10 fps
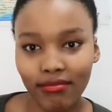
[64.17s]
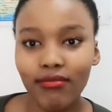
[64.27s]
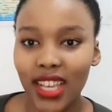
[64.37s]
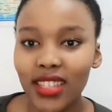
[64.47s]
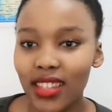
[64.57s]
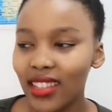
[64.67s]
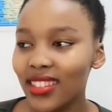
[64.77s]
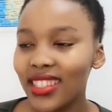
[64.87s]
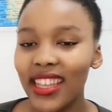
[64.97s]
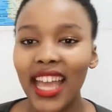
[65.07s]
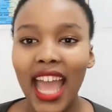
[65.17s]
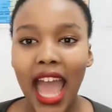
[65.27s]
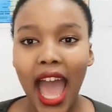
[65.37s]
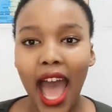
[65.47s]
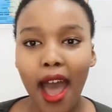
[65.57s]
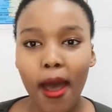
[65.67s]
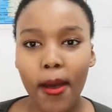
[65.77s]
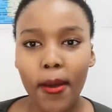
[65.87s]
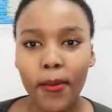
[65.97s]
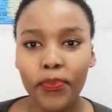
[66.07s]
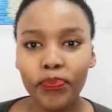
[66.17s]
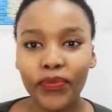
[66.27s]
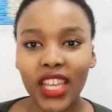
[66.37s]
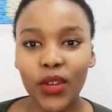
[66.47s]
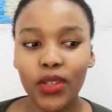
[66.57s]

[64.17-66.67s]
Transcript: Makes sense. It